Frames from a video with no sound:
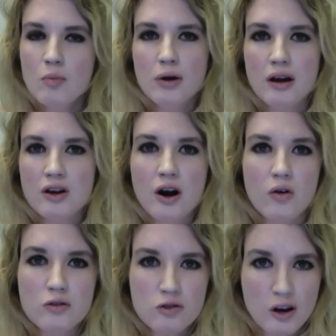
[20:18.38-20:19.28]
Uh, you
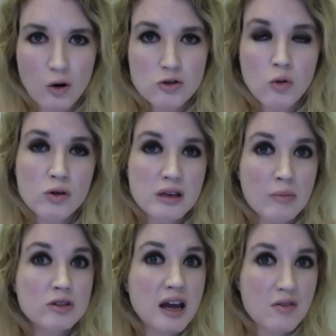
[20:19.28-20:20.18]
know, and also the same
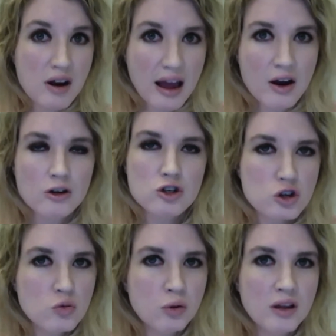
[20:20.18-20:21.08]
with David Ayer. Do
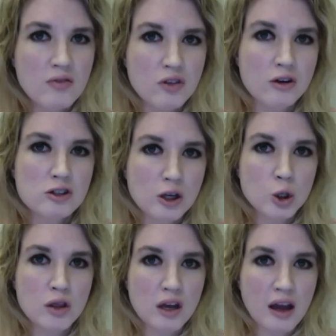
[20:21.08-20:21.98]
you believe that there's such a
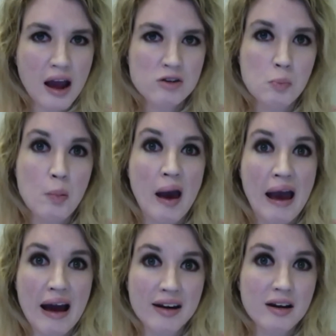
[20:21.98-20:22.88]
thing as
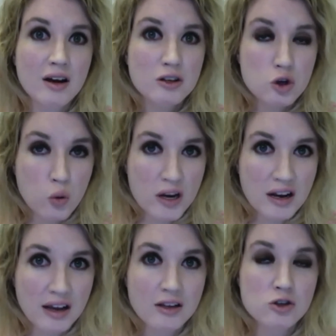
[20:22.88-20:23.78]
bad
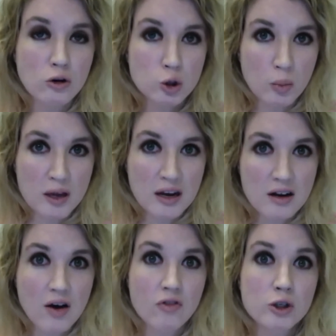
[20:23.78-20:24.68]
tweeting and social media
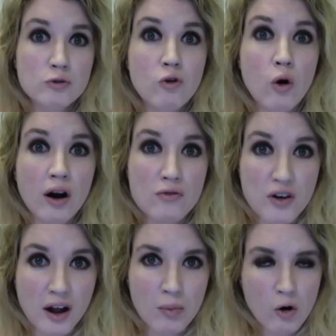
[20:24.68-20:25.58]
coverage for a film?